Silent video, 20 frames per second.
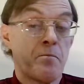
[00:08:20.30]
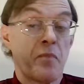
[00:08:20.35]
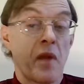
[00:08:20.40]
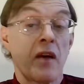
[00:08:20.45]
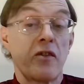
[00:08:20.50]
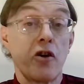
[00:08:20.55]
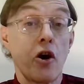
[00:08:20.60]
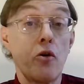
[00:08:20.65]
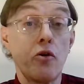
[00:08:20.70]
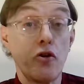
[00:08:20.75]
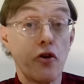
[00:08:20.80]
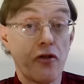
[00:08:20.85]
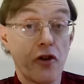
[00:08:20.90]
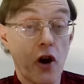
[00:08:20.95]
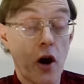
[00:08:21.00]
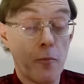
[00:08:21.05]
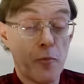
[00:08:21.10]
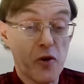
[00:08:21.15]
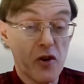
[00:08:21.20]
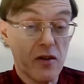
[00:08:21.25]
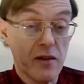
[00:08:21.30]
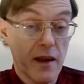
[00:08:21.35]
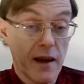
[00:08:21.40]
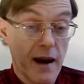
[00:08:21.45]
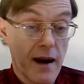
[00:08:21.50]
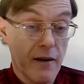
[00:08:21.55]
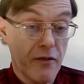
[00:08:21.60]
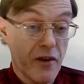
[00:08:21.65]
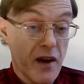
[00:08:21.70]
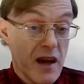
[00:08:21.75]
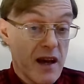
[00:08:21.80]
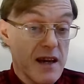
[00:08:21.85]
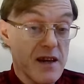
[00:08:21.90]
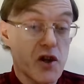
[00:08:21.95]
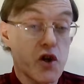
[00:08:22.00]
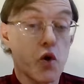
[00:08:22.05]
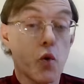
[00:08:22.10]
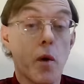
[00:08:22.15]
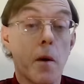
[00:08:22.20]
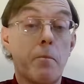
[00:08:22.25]
The only other option they have is
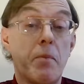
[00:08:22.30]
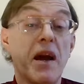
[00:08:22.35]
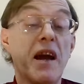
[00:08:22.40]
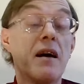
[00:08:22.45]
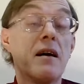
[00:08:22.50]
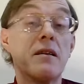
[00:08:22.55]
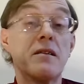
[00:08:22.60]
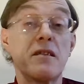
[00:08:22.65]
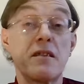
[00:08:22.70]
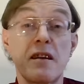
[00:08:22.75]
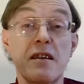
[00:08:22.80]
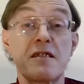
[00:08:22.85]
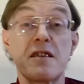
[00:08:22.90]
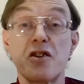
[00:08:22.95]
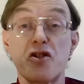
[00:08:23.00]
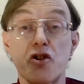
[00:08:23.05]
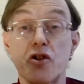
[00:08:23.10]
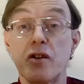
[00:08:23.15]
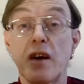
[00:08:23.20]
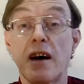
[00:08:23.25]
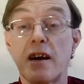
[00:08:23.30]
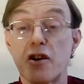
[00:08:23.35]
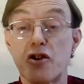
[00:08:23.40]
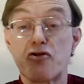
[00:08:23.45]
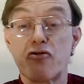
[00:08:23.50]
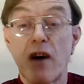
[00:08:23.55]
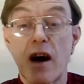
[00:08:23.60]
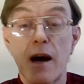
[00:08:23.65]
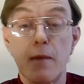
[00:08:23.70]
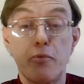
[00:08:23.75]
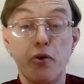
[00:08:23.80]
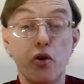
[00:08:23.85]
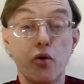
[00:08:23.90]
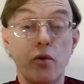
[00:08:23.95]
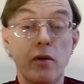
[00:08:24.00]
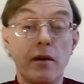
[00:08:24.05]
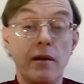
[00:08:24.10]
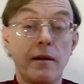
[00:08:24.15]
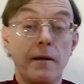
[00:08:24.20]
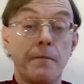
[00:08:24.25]
to appeal the decision at a
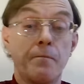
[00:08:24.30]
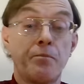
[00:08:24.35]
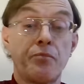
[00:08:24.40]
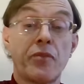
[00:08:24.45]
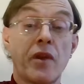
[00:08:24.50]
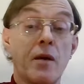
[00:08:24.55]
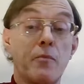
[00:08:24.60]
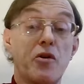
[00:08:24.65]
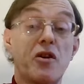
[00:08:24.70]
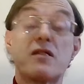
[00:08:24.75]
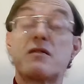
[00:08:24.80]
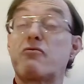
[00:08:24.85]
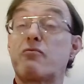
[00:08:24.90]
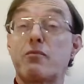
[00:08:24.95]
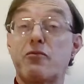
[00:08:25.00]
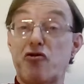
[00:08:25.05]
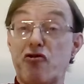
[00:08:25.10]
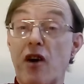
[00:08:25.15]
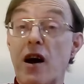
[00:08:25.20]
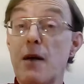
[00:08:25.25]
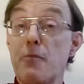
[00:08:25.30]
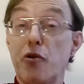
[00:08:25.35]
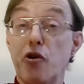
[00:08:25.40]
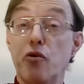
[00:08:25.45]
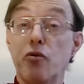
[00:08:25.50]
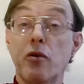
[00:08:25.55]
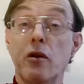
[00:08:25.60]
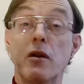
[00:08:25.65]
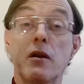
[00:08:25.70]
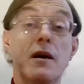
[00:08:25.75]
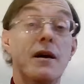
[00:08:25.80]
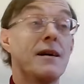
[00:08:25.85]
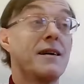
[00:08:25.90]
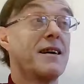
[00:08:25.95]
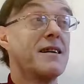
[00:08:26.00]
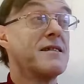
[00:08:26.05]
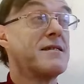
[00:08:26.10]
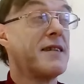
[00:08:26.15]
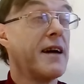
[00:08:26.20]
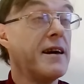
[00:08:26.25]
tribunal, but a tribunal can
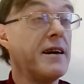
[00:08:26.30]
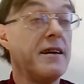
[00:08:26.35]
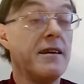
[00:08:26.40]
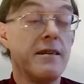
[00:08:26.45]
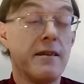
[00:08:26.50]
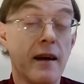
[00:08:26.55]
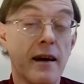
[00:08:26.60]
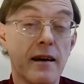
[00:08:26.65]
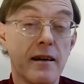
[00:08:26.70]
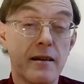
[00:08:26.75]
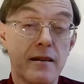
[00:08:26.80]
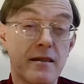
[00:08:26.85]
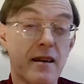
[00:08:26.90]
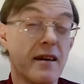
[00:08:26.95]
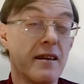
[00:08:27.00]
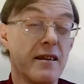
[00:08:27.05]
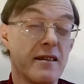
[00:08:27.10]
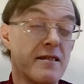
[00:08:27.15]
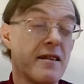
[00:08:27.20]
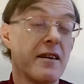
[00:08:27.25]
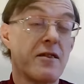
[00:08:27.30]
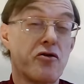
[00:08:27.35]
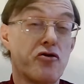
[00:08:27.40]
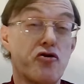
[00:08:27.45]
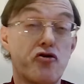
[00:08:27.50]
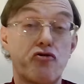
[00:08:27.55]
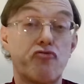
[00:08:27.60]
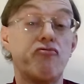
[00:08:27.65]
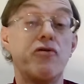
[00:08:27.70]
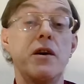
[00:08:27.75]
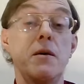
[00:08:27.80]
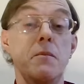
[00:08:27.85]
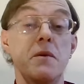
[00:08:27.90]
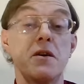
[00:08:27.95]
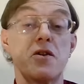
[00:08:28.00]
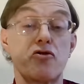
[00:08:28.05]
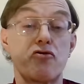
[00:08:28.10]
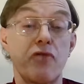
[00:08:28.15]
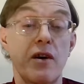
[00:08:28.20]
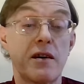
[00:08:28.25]
take years and it's extremely
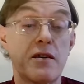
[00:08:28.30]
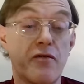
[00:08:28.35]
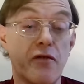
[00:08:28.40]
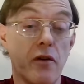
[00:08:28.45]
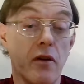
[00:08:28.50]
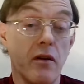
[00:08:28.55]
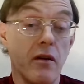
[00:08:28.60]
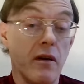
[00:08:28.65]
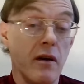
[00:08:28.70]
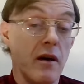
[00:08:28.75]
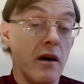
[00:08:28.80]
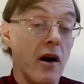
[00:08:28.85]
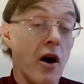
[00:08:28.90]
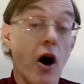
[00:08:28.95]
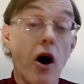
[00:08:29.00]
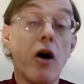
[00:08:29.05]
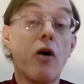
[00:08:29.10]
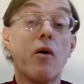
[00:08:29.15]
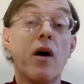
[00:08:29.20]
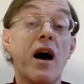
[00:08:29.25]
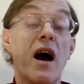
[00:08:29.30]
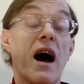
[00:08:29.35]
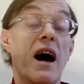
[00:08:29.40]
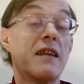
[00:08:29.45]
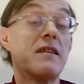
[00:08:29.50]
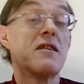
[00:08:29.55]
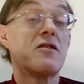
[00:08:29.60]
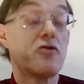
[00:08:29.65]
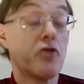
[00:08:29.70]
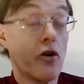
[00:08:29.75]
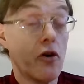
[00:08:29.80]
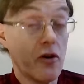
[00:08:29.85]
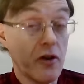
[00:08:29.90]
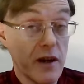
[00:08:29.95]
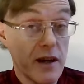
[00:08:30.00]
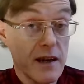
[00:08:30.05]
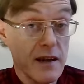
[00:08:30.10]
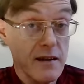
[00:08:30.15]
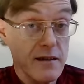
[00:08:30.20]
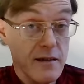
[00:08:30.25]
stressful. Oh, and the
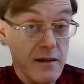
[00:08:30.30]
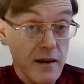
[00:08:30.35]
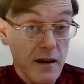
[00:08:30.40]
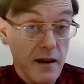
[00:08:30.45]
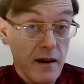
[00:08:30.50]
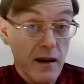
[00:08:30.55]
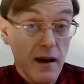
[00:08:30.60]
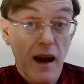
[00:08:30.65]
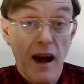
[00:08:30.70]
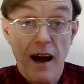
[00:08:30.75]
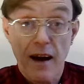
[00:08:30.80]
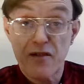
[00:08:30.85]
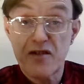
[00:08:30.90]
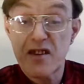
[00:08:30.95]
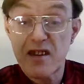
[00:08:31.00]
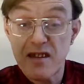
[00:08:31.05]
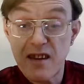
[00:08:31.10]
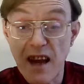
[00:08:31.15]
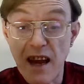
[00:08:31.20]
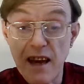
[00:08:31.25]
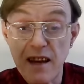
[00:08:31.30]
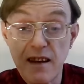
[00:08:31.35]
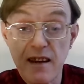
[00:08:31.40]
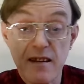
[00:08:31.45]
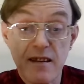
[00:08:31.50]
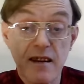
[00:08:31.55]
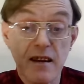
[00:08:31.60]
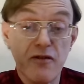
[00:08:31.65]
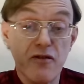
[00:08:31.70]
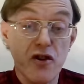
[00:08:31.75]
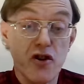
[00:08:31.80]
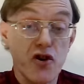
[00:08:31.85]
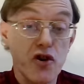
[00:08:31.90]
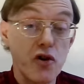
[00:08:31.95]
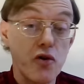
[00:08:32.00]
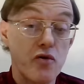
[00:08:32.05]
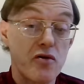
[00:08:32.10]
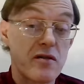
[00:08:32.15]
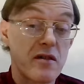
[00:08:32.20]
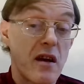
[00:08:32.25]
Tories have seriously
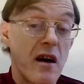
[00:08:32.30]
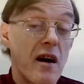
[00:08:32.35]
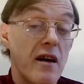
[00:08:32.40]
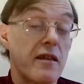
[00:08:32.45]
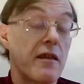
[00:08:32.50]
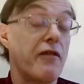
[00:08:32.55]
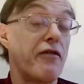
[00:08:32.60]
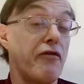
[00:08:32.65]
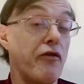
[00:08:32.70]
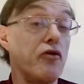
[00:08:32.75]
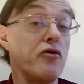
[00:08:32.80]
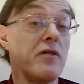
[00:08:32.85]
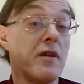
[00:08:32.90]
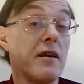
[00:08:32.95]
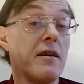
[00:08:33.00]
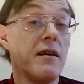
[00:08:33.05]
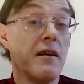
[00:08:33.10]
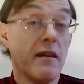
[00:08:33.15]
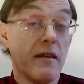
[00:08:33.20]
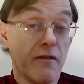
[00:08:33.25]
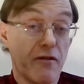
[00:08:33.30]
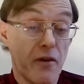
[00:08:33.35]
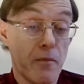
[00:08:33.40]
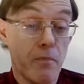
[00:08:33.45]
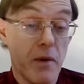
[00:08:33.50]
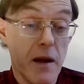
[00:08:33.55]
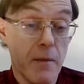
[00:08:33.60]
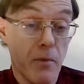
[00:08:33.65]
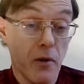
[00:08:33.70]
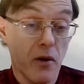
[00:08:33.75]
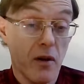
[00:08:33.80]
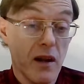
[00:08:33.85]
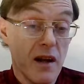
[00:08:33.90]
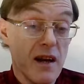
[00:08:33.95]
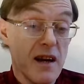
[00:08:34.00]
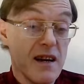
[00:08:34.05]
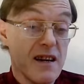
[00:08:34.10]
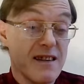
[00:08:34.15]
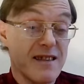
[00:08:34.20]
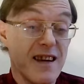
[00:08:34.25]
reduced the funding for people
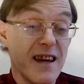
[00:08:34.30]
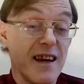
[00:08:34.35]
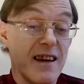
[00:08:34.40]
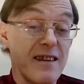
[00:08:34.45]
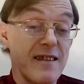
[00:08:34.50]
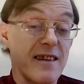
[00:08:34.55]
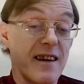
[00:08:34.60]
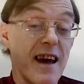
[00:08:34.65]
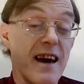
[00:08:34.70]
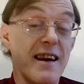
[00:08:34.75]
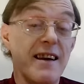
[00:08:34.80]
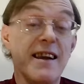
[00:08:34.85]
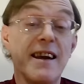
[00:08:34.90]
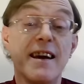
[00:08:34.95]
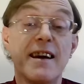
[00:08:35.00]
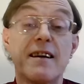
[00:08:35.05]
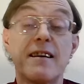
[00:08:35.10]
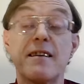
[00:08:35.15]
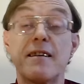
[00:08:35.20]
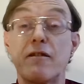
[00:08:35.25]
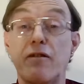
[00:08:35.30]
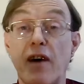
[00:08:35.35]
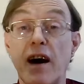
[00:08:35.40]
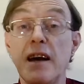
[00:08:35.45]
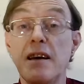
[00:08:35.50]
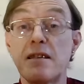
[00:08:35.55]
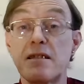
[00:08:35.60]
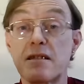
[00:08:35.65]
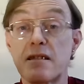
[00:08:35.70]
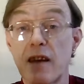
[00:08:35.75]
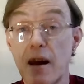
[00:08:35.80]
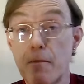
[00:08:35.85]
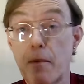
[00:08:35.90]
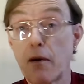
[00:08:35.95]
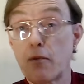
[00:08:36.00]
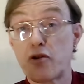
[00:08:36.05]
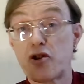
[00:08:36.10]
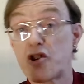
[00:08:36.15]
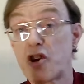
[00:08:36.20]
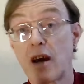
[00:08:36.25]
seeking to get legal advice
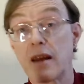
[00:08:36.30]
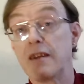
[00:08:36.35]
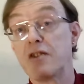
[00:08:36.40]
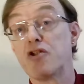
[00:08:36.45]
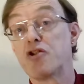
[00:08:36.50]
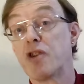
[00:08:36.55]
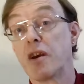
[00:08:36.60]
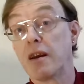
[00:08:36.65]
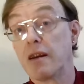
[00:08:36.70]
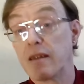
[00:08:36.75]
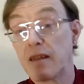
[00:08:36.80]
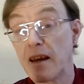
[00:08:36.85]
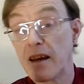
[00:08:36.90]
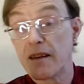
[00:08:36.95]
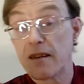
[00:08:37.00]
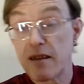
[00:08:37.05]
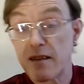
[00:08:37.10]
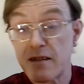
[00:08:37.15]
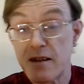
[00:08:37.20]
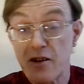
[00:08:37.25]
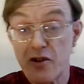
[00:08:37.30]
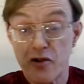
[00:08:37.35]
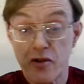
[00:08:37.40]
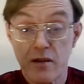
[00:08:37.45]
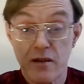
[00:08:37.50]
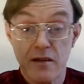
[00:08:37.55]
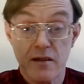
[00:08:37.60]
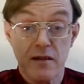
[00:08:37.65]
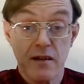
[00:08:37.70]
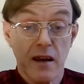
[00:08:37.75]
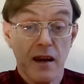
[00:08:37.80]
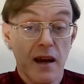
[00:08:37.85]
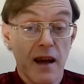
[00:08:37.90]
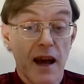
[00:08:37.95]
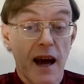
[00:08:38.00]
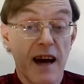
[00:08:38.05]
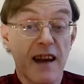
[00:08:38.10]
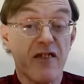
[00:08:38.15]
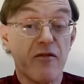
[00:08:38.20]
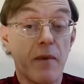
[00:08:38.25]
about challenging their decisions,
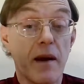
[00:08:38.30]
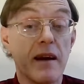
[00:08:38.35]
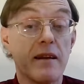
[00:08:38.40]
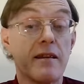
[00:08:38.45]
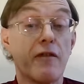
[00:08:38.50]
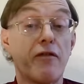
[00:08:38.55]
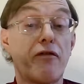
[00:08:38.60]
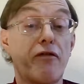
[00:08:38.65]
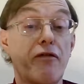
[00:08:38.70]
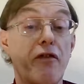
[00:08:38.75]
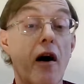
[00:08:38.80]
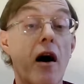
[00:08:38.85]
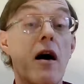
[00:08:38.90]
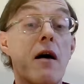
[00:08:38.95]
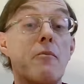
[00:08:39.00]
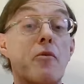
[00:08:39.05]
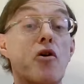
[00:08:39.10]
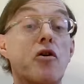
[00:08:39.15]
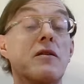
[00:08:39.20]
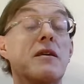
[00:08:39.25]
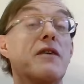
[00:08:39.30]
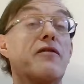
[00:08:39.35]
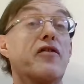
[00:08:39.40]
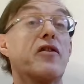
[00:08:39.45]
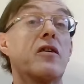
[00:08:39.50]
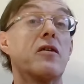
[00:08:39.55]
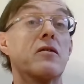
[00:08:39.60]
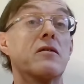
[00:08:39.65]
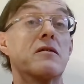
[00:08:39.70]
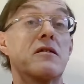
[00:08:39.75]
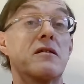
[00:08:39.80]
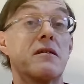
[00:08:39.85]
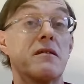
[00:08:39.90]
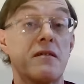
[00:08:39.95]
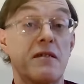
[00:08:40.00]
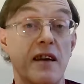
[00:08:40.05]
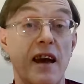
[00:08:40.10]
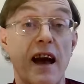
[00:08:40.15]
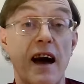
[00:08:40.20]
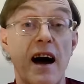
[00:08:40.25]
and have made it far more difficult
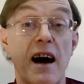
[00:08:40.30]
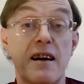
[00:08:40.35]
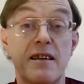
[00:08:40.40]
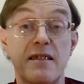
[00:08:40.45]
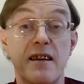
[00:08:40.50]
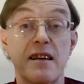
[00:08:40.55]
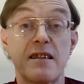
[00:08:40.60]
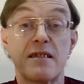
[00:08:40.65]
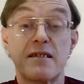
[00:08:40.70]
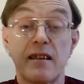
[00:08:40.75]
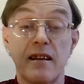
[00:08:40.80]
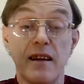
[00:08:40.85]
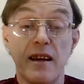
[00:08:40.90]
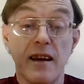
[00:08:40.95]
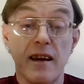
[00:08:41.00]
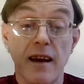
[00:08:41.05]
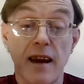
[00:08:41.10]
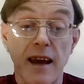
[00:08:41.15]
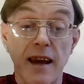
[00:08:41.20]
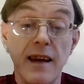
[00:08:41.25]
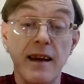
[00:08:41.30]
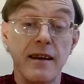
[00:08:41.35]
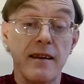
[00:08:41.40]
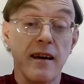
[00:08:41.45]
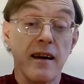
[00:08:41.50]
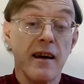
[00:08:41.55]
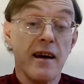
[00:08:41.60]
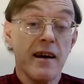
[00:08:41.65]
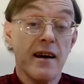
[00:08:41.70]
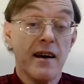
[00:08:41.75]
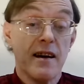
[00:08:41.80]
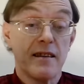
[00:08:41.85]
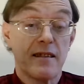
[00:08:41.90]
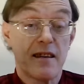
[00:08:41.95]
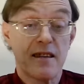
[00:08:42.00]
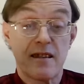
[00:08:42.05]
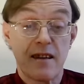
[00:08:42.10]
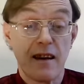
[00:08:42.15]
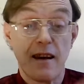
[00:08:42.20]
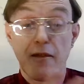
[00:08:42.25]
to get access to legal aid, to
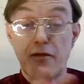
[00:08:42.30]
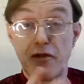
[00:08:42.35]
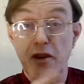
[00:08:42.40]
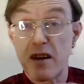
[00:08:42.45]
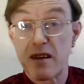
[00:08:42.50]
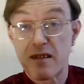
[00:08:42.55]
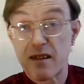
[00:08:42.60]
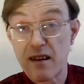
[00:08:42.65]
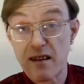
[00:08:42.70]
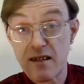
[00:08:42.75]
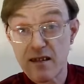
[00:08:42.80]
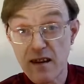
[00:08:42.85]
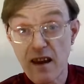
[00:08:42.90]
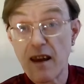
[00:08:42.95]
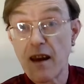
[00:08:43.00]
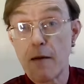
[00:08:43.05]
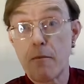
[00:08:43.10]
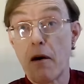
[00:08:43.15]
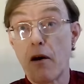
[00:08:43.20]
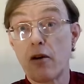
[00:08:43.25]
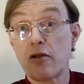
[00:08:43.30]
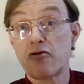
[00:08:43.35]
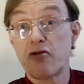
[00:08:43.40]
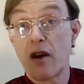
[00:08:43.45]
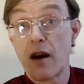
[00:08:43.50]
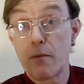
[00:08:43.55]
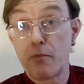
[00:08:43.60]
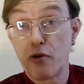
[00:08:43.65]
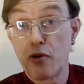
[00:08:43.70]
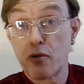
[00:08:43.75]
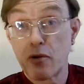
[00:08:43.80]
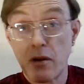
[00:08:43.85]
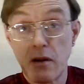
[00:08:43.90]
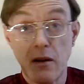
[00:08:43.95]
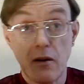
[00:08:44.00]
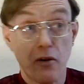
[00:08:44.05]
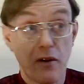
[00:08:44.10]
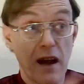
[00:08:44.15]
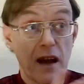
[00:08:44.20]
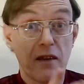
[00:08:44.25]
see a free solicitor about a tribunal,
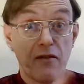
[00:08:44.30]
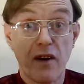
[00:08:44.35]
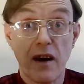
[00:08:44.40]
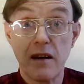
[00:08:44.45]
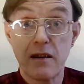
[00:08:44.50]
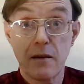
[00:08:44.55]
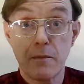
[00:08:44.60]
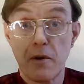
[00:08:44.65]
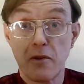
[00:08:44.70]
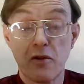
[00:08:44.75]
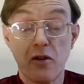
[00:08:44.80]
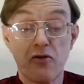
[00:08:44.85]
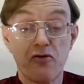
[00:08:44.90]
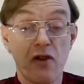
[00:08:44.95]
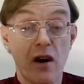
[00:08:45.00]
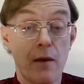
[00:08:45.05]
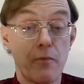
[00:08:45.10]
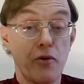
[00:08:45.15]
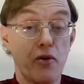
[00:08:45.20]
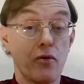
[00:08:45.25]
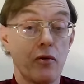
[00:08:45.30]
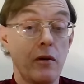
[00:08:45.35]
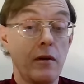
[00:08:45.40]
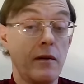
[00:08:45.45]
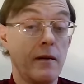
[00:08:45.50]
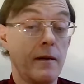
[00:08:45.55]
or get advice about a tribunal.